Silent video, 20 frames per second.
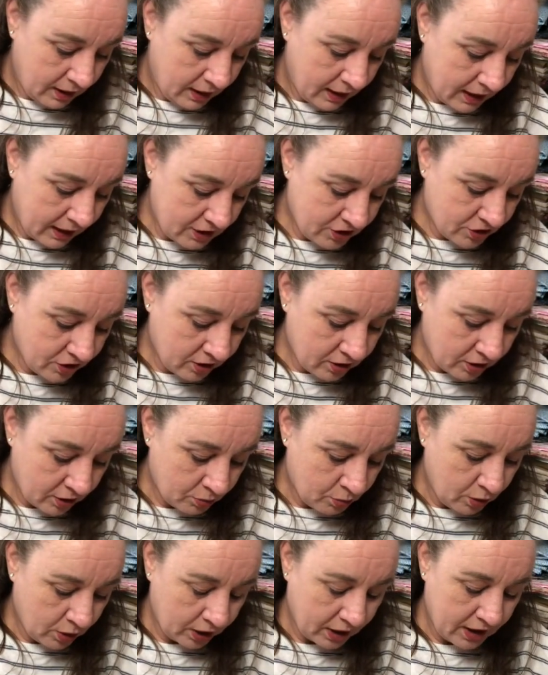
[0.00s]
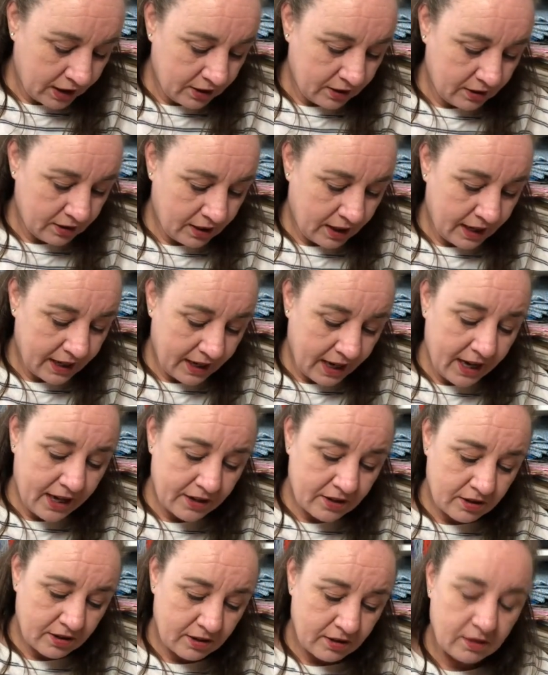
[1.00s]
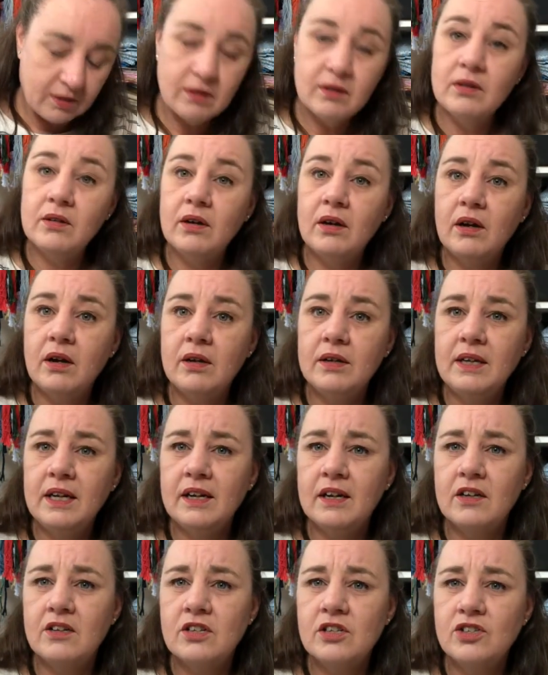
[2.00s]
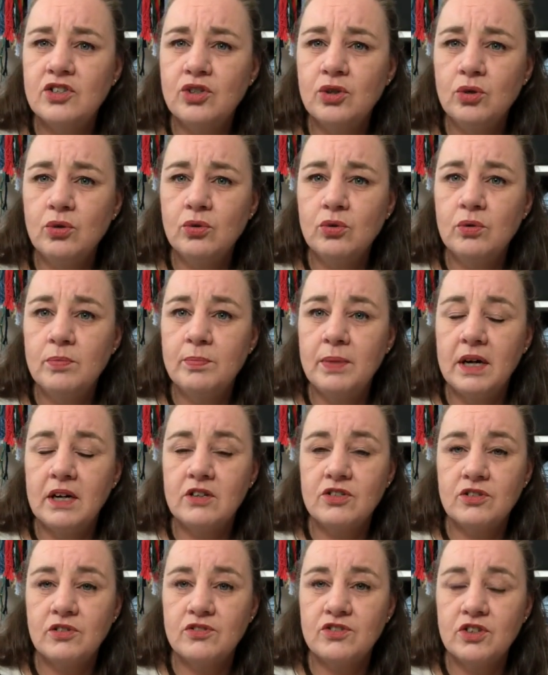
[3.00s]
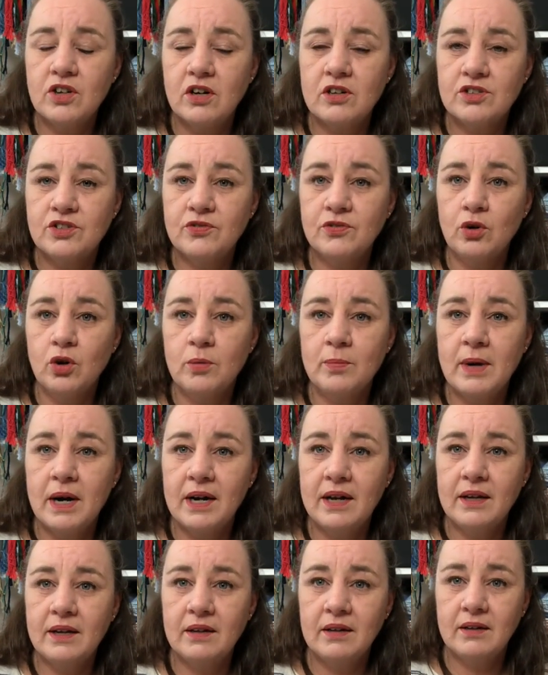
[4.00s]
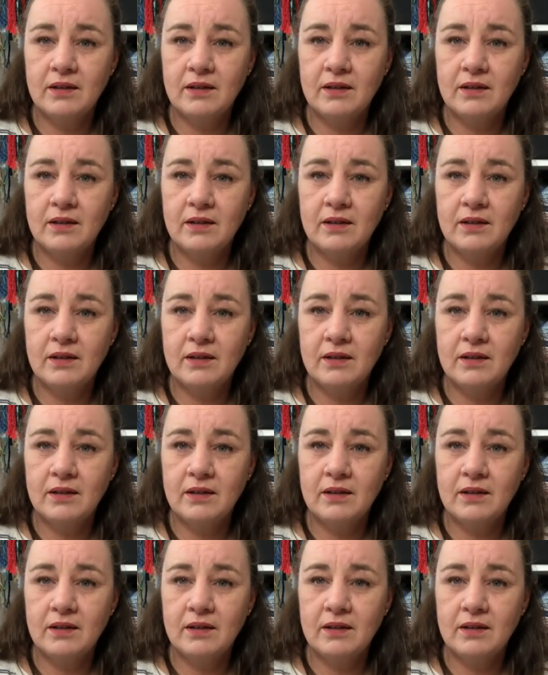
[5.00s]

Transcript: I started working, I had knitted 2 pairs of socks for my